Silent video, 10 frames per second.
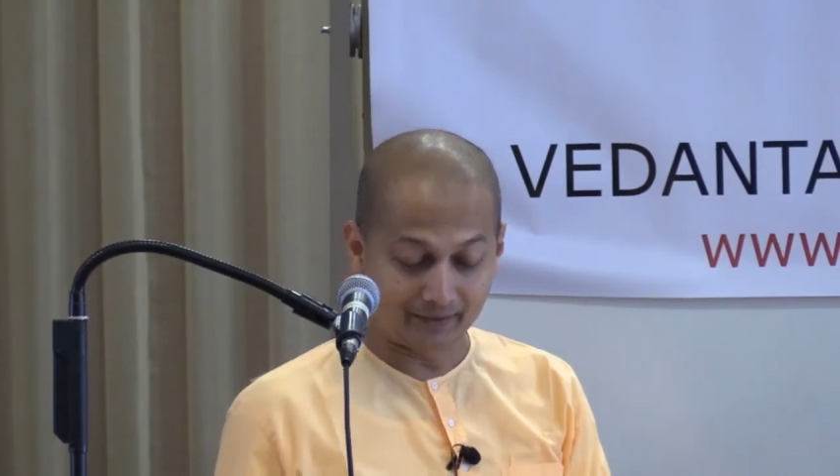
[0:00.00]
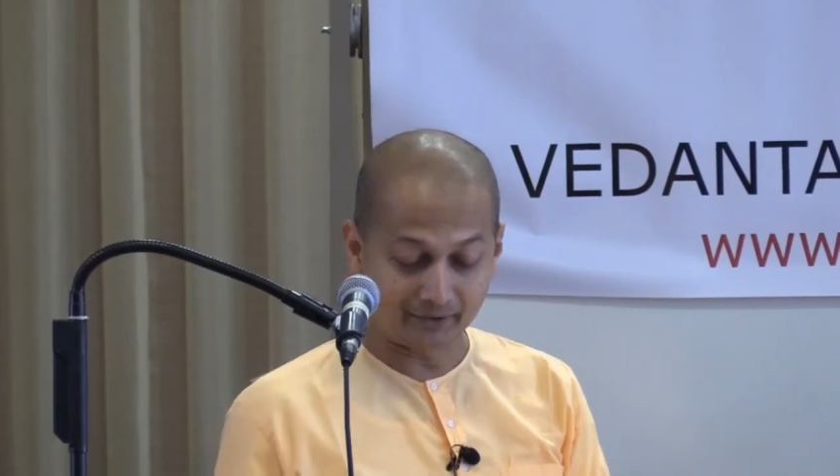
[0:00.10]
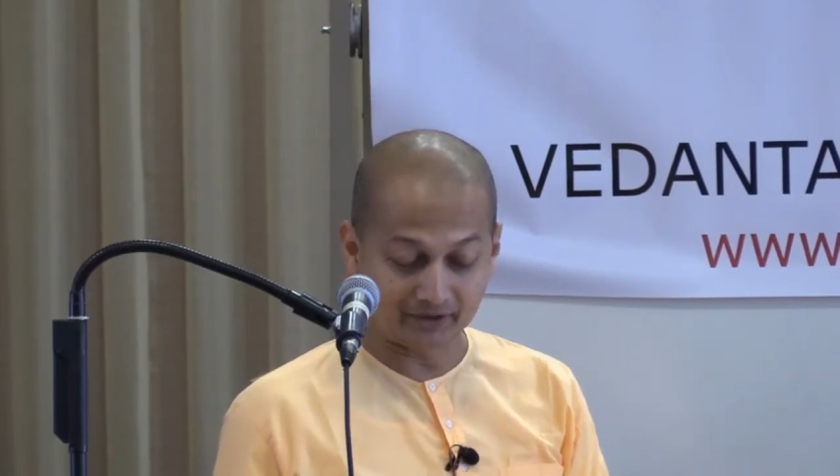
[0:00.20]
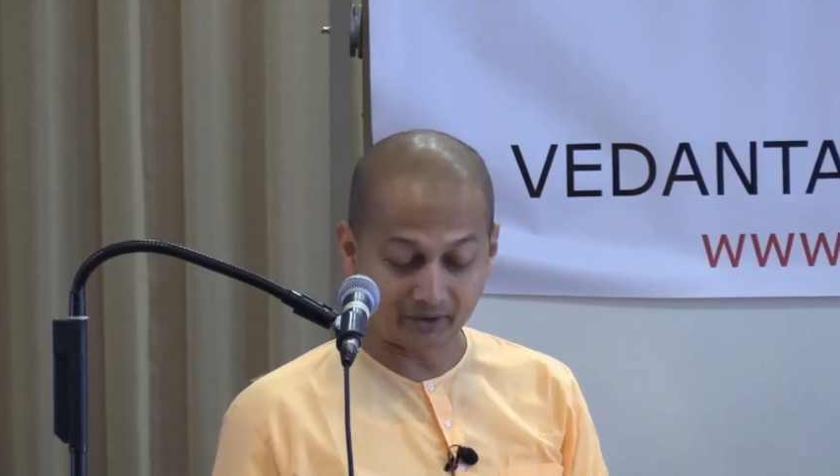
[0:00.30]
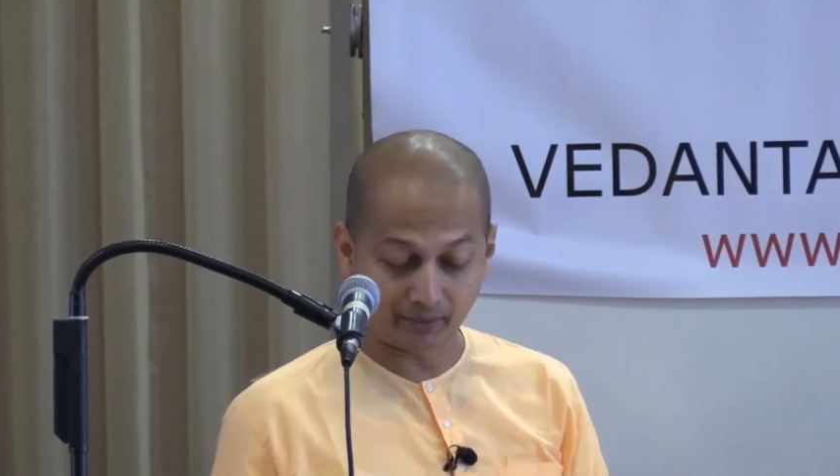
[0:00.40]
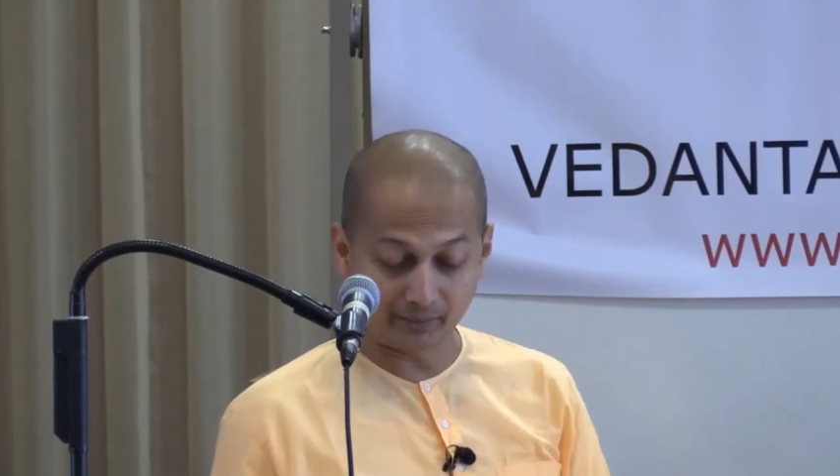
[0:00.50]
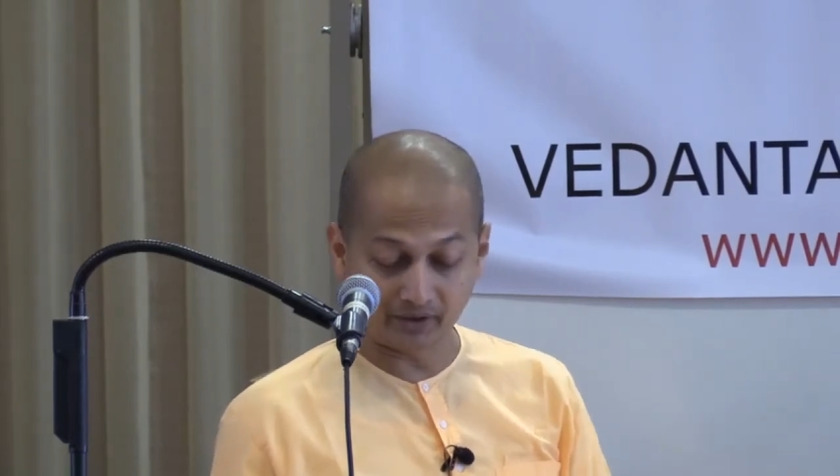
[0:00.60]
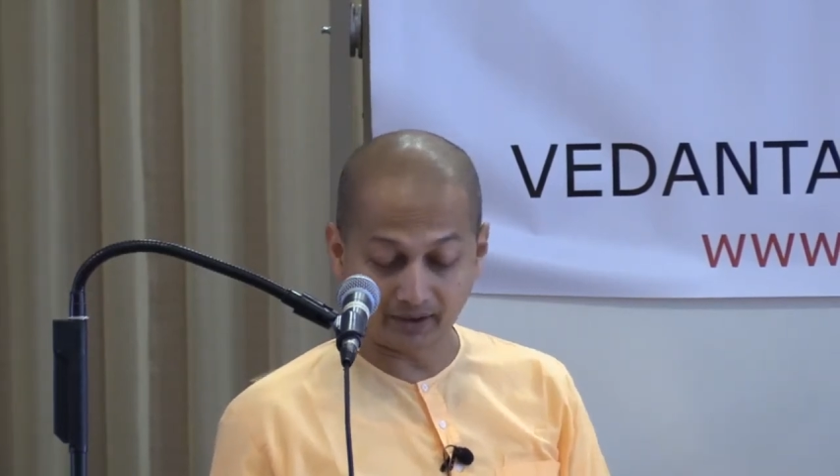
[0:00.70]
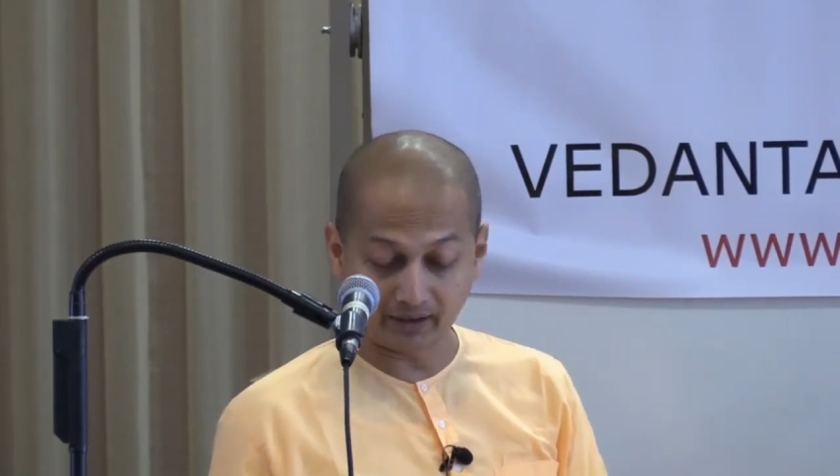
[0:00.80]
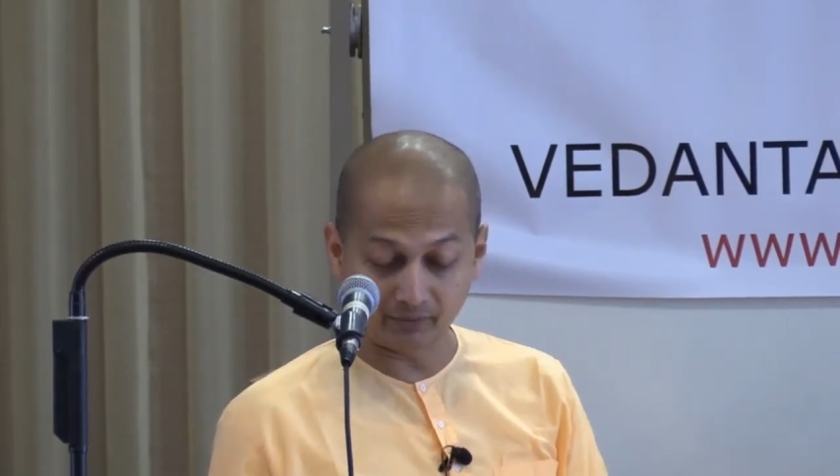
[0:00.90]
Namaste
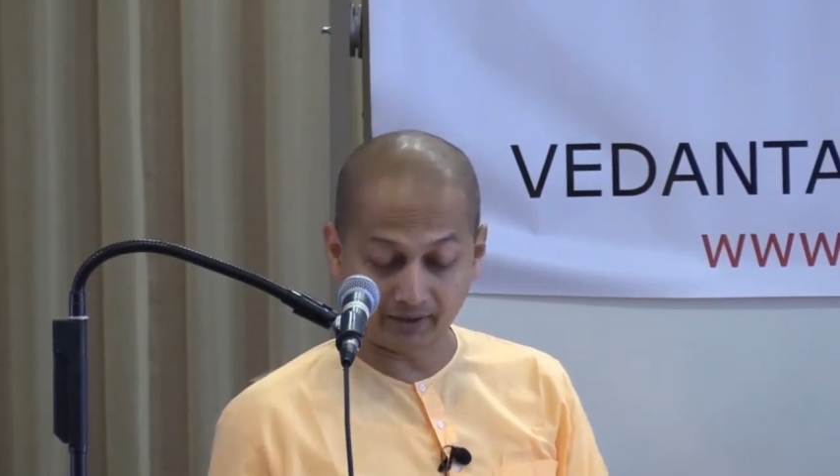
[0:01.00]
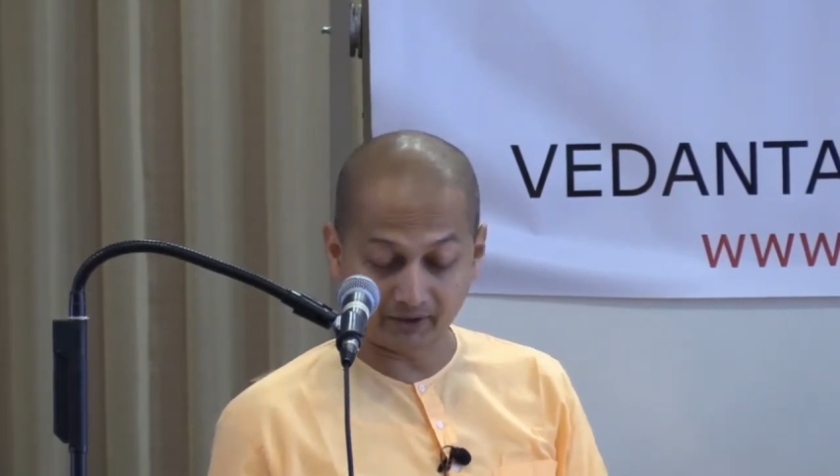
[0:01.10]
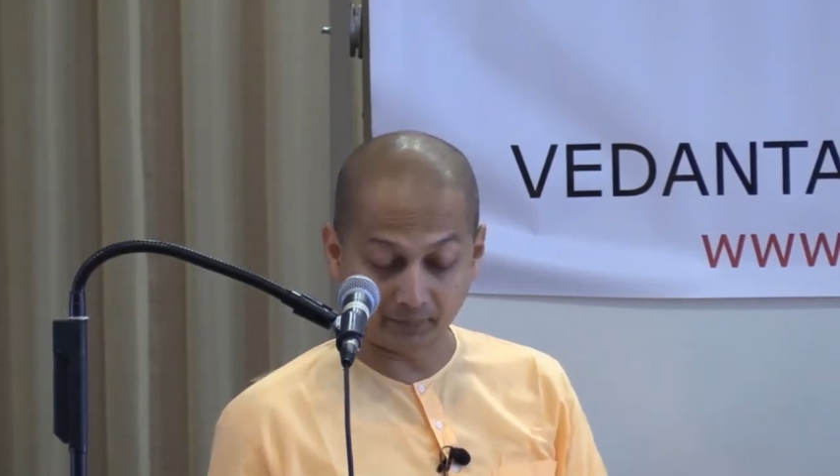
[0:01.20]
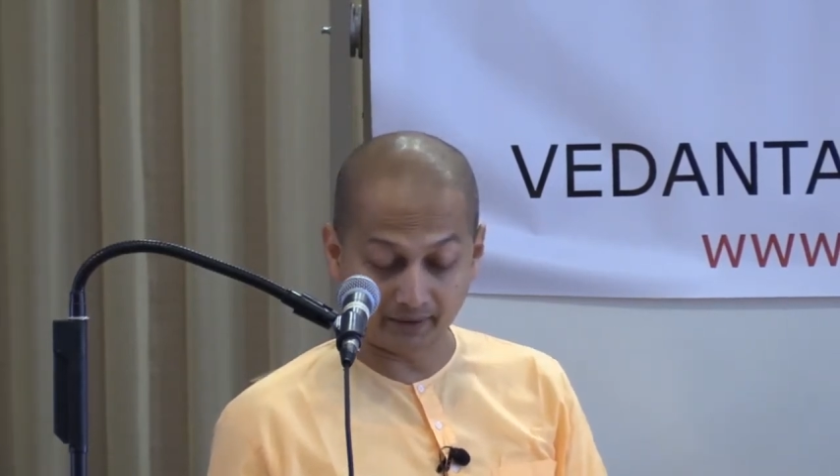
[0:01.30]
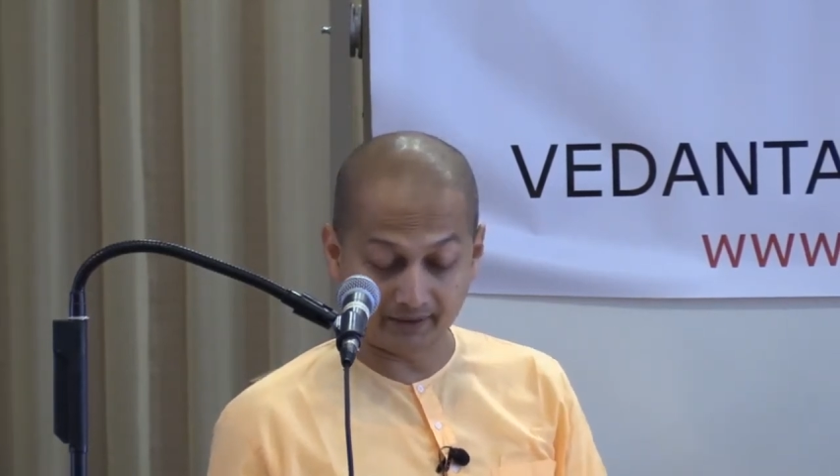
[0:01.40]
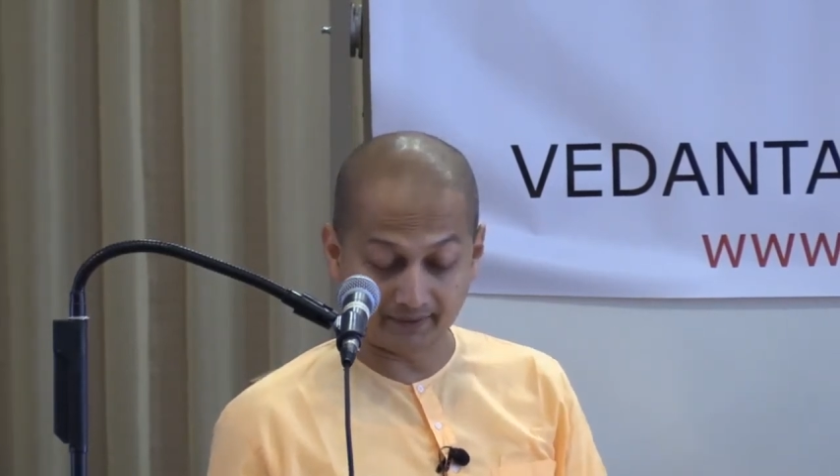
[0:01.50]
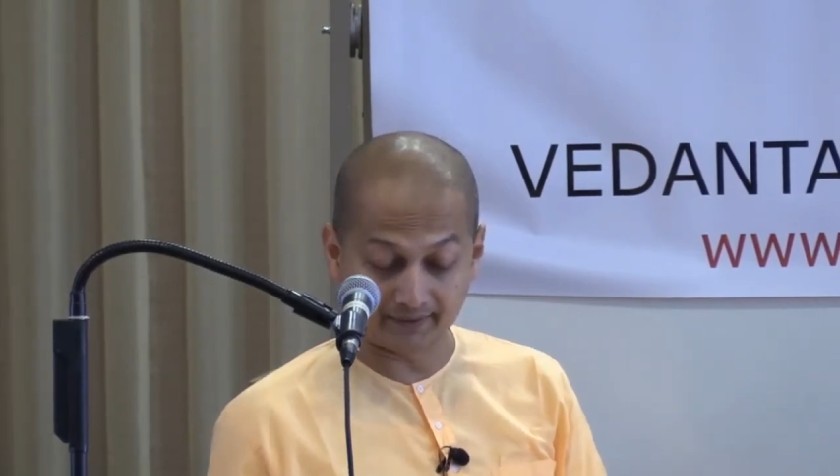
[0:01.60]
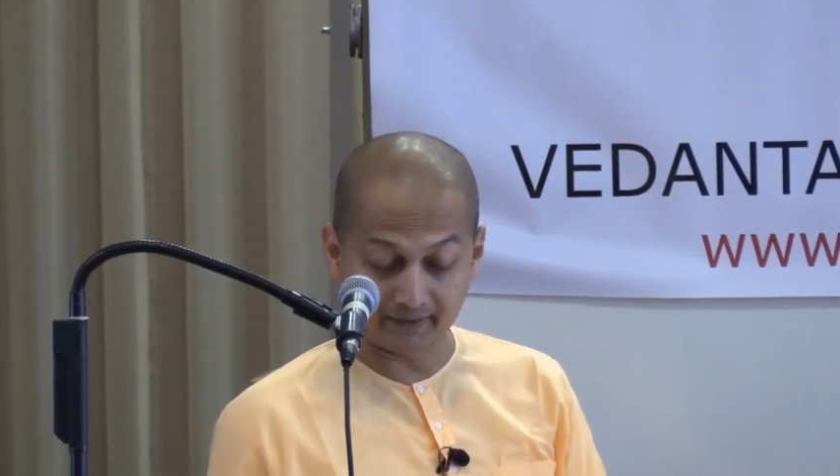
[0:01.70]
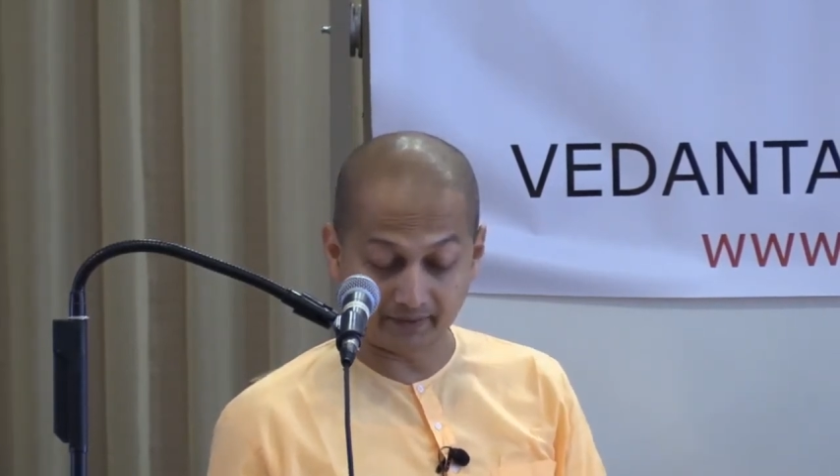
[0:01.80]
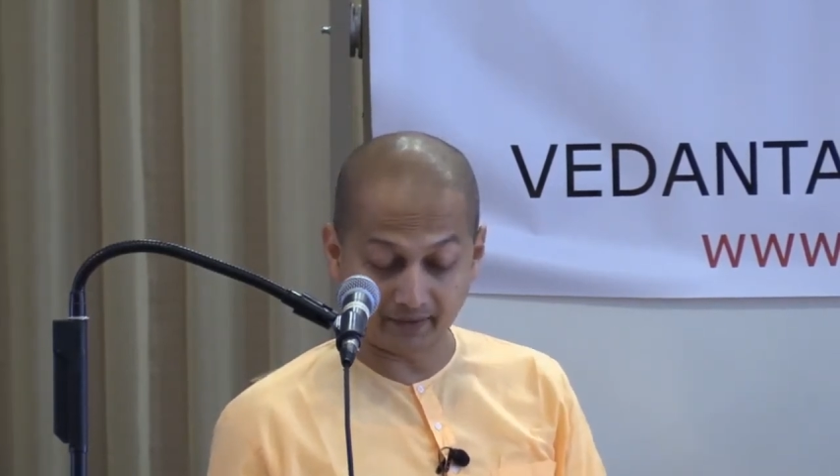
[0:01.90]
Swamiji, can one experience the